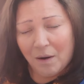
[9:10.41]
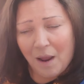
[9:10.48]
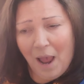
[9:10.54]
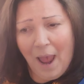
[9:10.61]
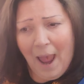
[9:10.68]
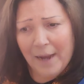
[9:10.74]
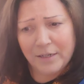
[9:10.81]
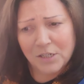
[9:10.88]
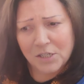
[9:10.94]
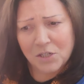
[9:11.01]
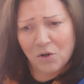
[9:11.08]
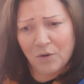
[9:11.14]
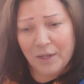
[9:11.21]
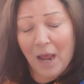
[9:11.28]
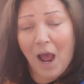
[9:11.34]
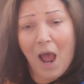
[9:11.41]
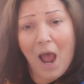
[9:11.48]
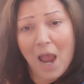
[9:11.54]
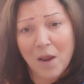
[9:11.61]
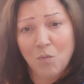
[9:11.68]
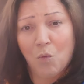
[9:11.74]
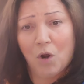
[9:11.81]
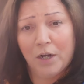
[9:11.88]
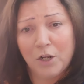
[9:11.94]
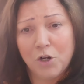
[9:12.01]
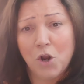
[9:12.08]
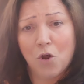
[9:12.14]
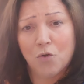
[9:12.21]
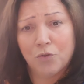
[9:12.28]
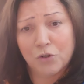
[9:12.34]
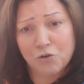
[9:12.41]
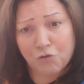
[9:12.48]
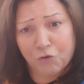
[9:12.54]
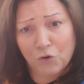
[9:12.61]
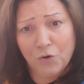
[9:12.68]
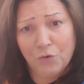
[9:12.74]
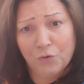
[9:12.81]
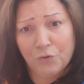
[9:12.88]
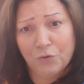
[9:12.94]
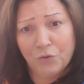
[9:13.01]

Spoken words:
I just don't care. I want to know the truth.